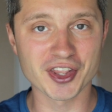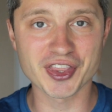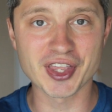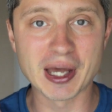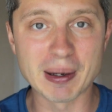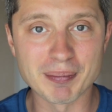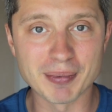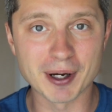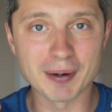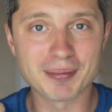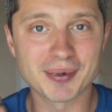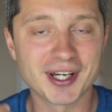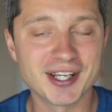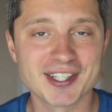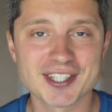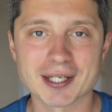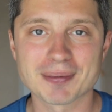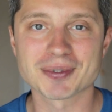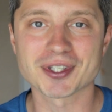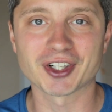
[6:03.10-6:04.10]
a thumb up and
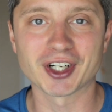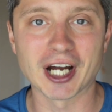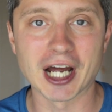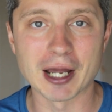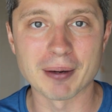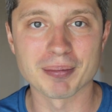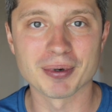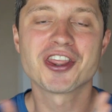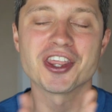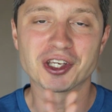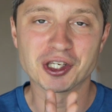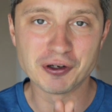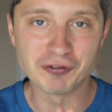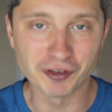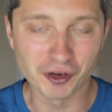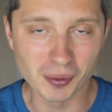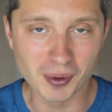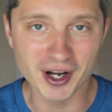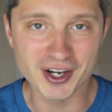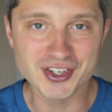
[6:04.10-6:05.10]
subscribe. Thank you for
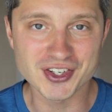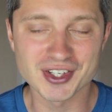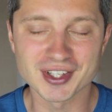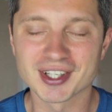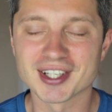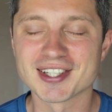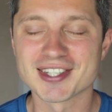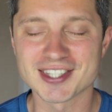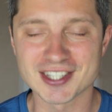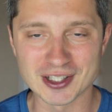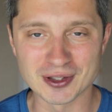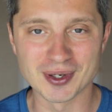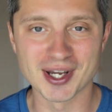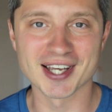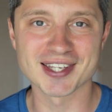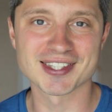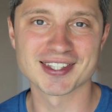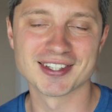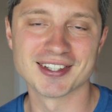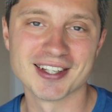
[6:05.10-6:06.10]
watching and see you
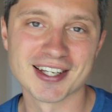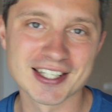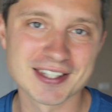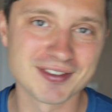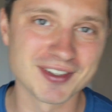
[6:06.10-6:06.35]
guys in the next